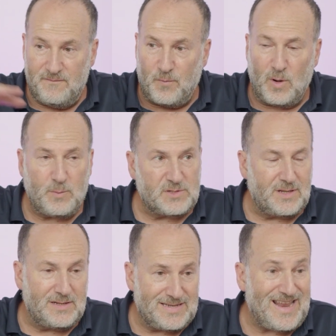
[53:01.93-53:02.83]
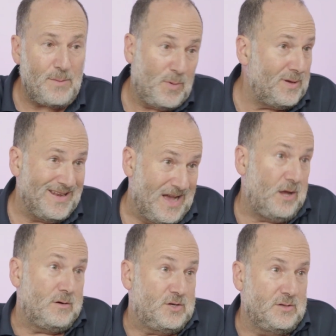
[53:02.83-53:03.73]
40%, that's $8 million.
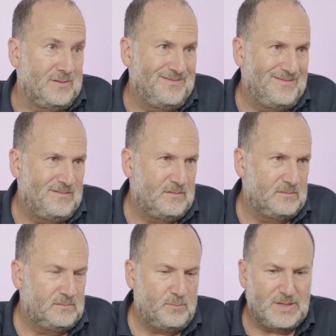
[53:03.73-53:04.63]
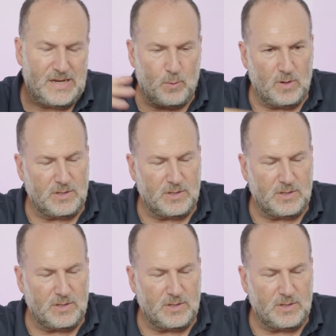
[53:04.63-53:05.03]
But that real